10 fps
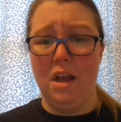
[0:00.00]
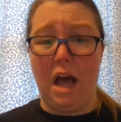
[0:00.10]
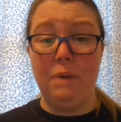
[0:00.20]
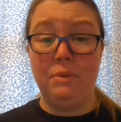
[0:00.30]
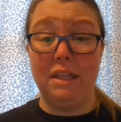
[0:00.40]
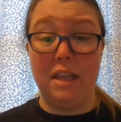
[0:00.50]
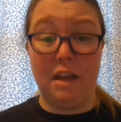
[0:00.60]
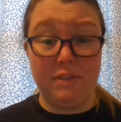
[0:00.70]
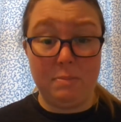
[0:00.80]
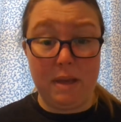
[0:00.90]
I would
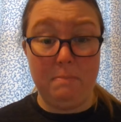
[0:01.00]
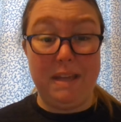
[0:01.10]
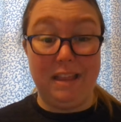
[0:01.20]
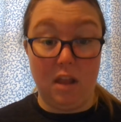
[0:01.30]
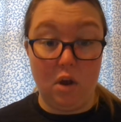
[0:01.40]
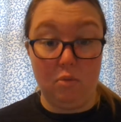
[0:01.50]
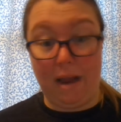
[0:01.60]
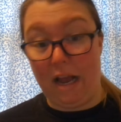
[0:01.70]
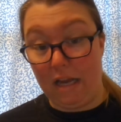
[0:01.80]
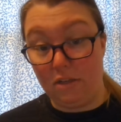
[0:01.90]
love to be below
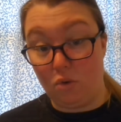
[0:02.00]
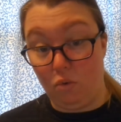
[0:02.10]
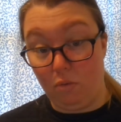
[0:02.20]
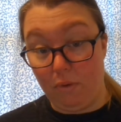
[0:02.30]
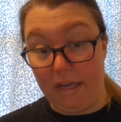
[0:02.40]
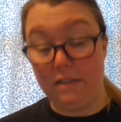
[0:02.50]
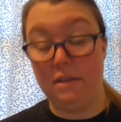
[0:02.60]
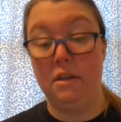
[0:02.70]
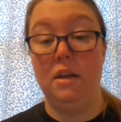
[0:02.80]
my high school weight.